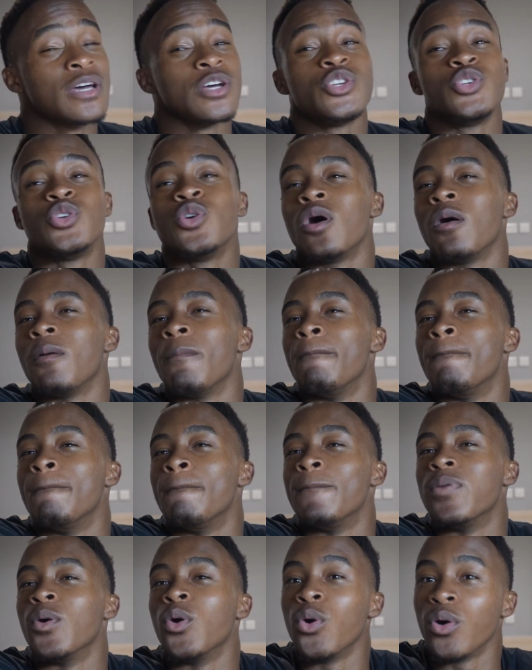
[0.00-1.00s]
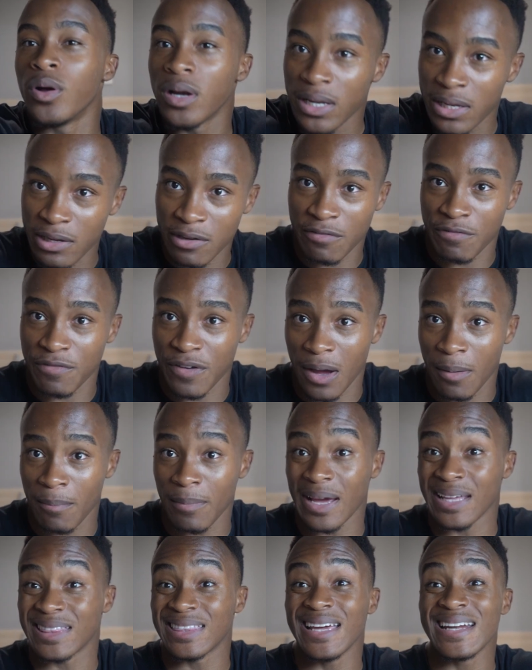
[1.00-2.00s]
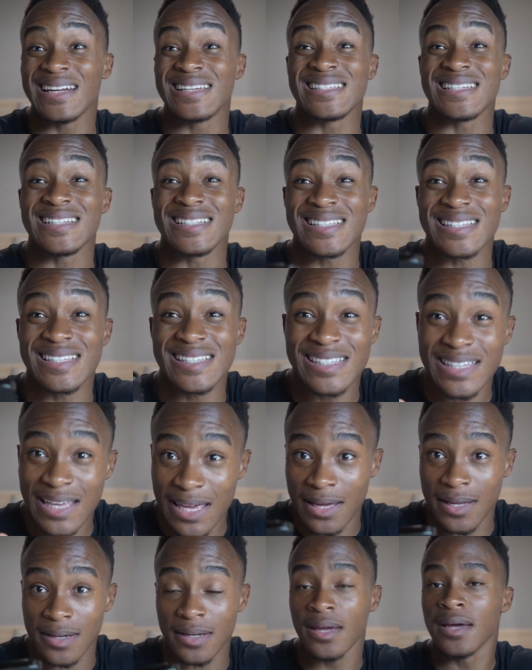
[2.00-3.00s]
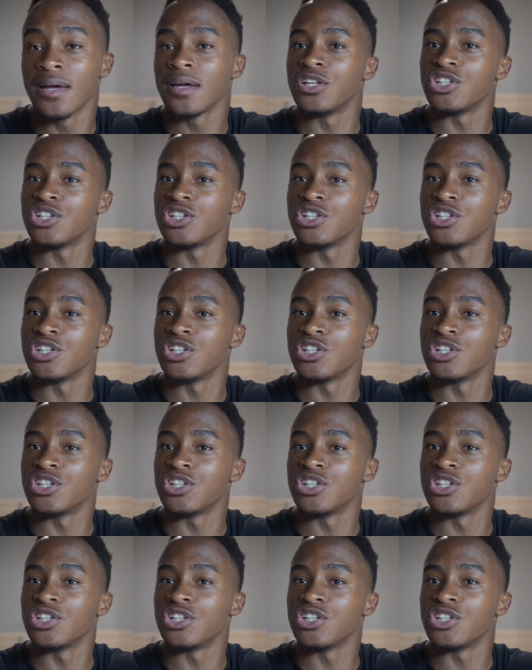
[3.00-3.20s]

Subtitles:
you're balling, fam. Like, that is insane.